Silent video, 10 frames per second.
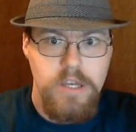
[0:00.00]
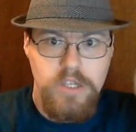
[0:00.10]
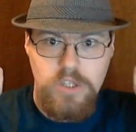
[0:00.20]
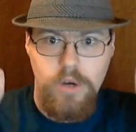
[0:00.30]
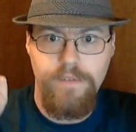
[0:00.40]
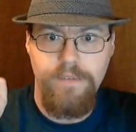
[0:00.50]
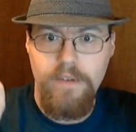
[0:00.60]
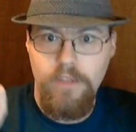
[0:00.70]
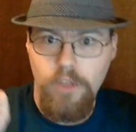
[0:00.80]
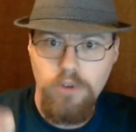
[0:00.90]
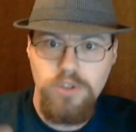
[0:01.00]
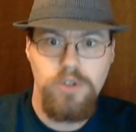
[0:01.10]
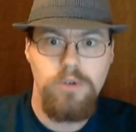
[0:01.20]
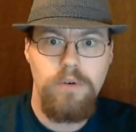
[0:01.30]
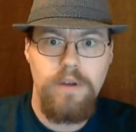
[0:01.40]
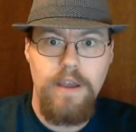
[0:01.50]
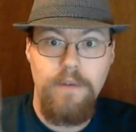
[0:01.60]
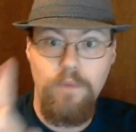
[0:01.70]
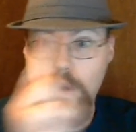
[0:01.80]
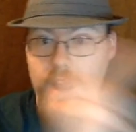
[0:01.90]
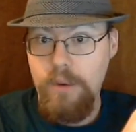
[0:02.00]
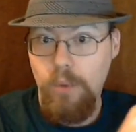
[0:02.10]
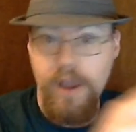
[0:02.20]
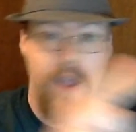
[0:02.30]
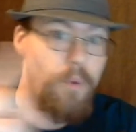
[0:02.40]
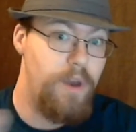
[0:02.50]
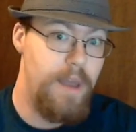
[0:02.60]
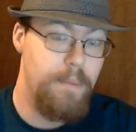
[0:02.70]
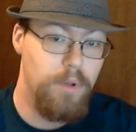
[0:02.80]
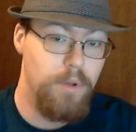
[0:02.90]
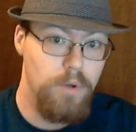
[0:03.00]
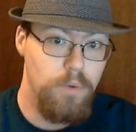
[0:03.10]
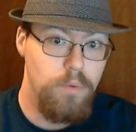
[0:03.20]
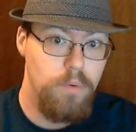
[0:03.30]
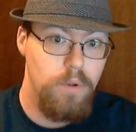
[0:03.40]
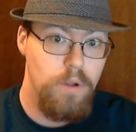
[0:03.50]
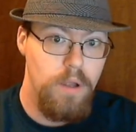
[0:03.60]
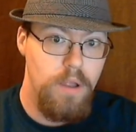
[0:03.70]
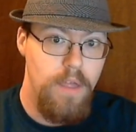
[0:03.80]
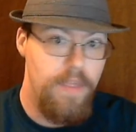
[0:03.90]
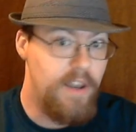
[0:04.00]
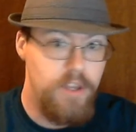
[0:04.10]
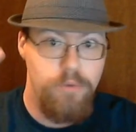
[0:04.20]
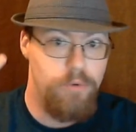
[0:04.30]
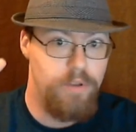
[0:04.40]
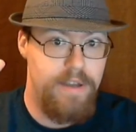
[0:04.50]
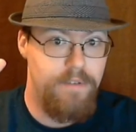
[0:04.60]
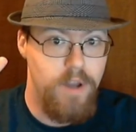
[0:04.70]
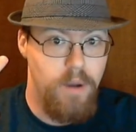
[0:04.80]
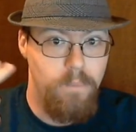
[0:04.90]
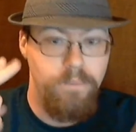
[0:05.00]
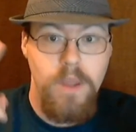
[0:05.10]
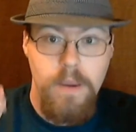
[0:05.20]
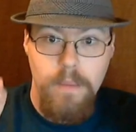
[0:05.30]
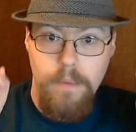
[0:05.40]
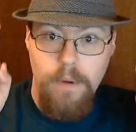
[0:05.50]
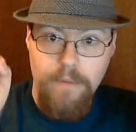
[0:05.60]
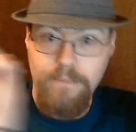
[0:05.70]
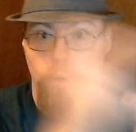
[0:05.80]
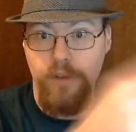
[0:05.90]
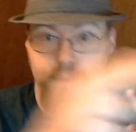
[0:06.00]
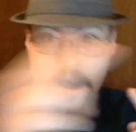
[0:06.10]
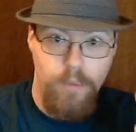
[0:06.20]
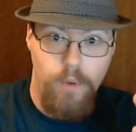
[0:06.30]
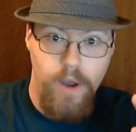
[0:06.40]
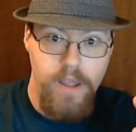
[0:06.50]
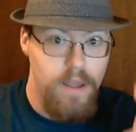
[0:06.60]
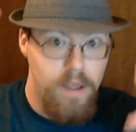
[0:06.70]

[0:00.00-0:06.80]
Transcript: So if one had white and one had blue, then you would never know. if both of them had white,